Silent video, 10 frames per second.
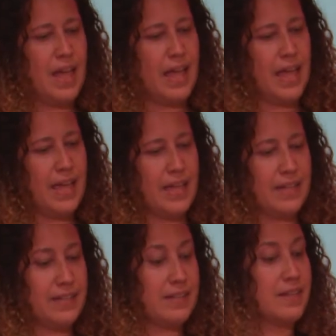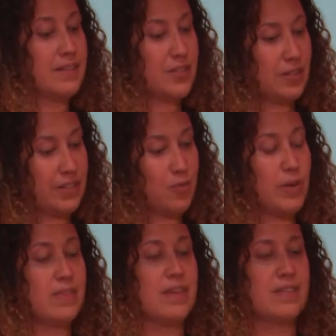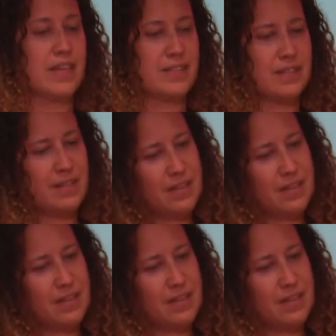And certainly the one thing that